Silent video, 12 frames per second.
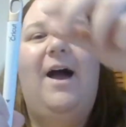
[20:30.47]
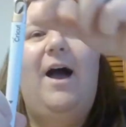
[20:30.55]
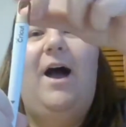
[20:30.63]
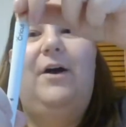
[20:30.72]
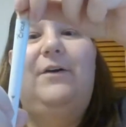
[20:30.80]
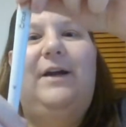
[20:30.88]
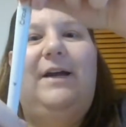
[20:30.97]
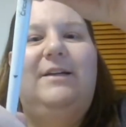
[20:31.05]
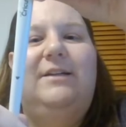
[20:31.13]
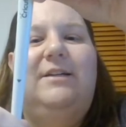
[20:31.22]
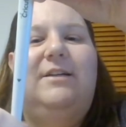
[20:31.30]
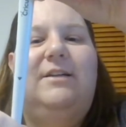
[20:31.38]
All right.
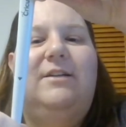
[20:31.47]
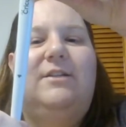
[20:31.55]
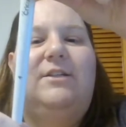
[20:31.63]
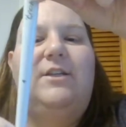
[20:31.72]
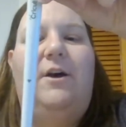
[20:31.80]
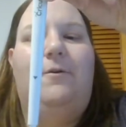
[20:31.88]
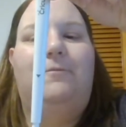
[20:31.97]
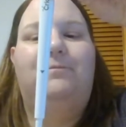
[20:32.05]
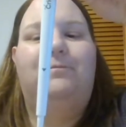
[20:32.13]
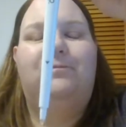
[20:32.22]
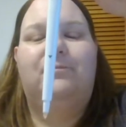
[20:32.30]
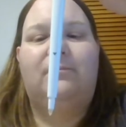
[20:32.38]
So,
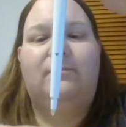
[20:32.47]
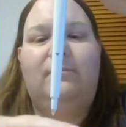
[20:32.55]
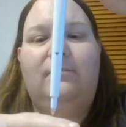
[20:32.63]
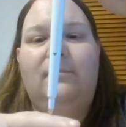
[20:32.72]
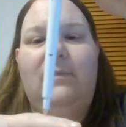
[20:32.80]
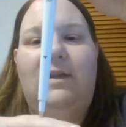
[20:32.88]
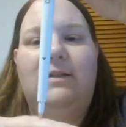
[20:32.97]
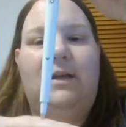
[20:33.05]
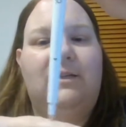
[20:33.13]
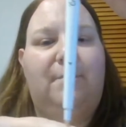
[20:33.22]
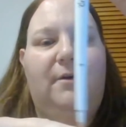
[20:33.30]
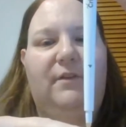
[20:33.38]

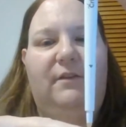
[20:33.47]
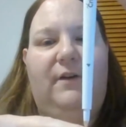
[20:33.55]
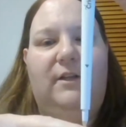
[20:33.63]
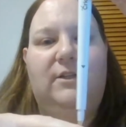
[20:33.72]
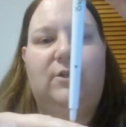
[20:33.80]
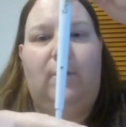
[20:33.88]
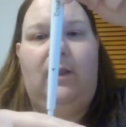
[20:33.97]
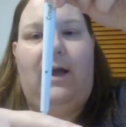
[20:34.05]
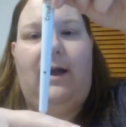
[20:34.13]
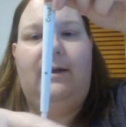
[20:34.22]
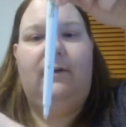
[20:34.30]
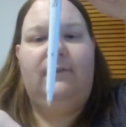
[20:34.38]
does a perfectly fine score
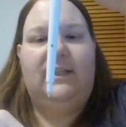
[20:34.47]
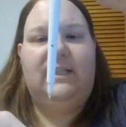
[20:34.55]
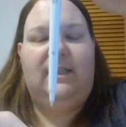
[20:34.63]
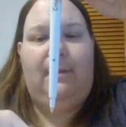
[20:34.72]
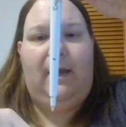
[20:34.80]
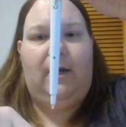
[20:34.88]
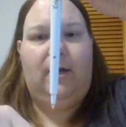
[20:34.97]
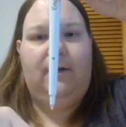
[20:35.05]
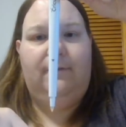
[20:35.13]
line. Fits in the Maker.